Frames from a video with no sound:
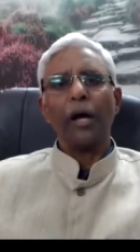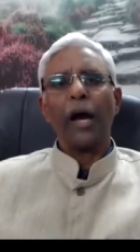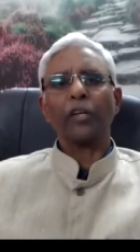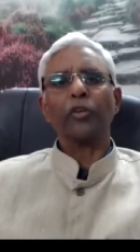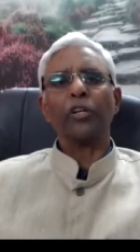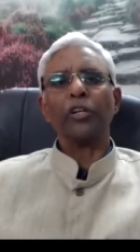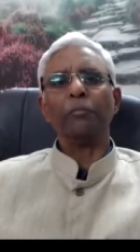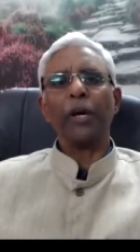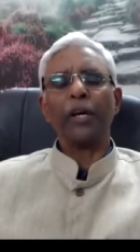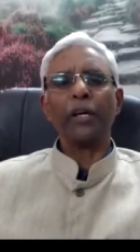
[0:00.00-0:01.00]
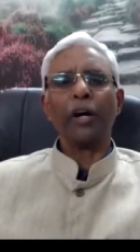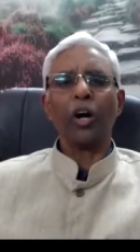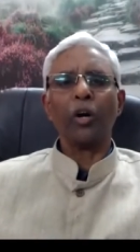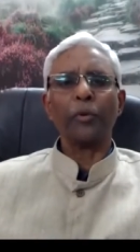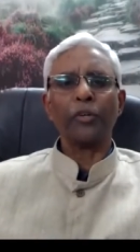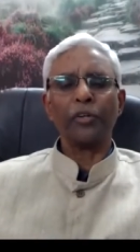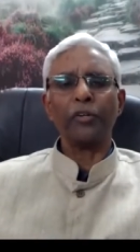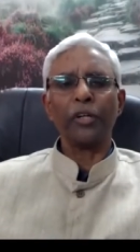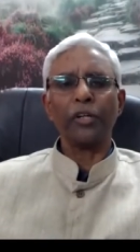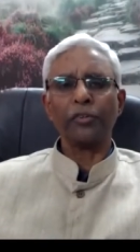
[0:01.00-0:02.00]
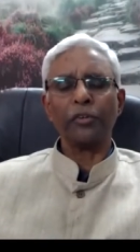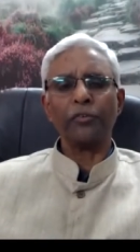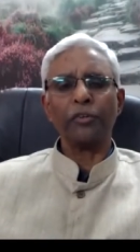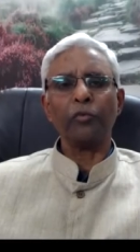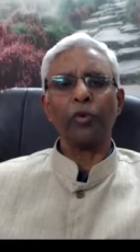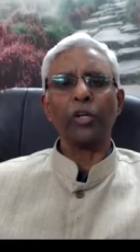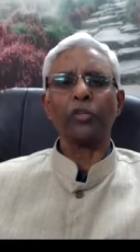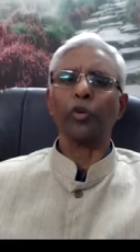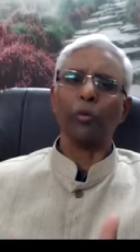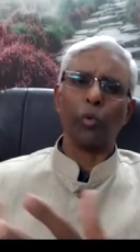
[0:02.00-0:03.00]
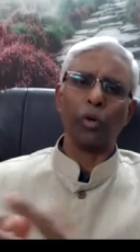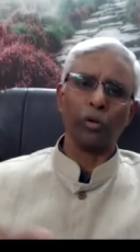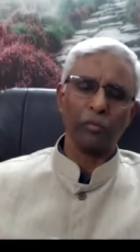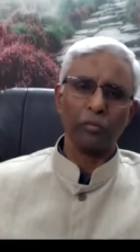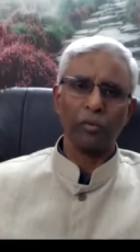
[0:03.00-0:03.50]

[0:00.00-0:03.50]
actually making our presentations in virtual mode.